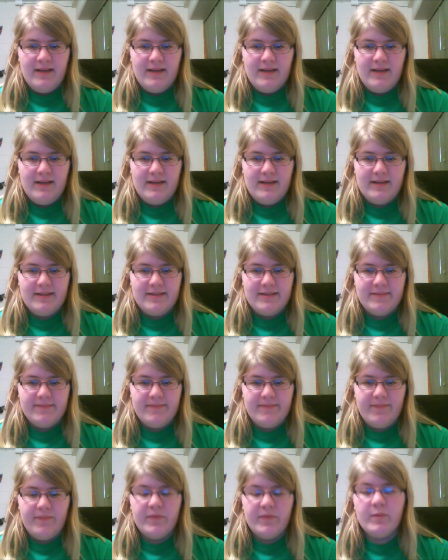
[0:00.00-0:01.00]

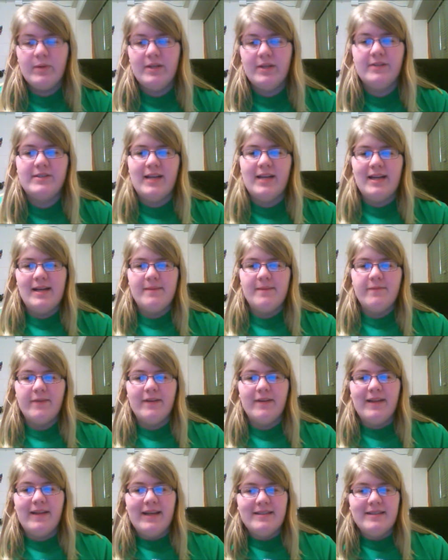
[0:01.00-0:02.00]
When you sign up for
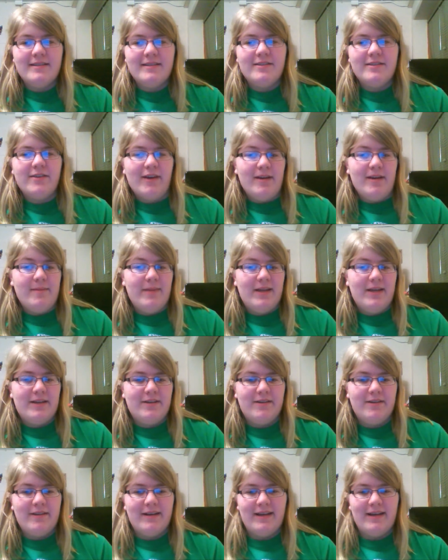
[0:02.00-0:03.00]
classes, try to make
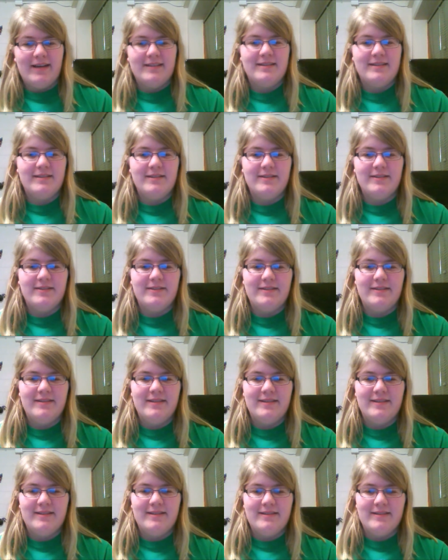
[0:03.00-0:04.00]
sure the classes
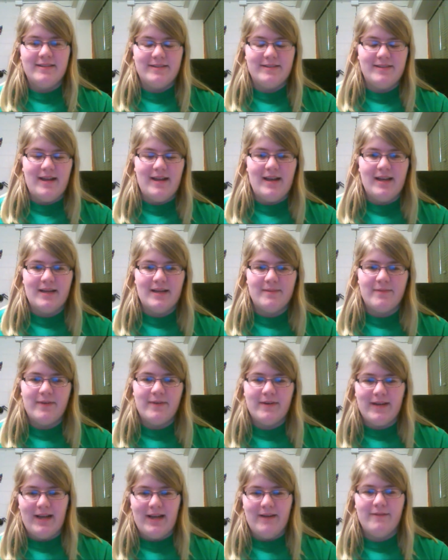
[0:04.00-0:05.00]
they're signing up for
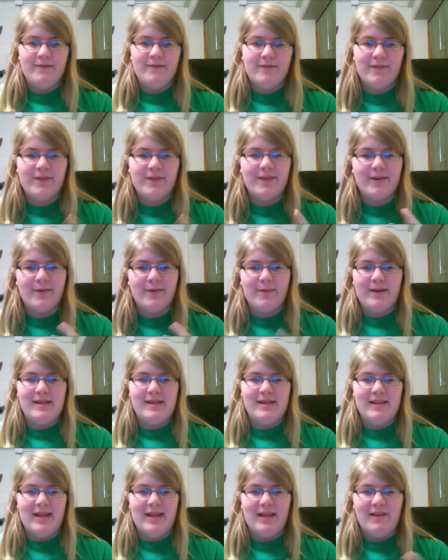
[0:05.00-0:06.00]
count for the
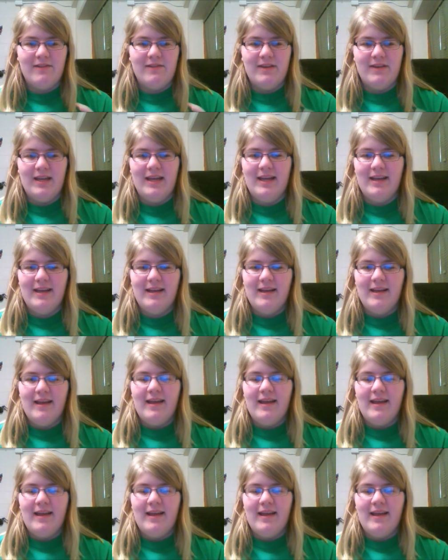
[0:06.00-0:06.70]
credit that you need.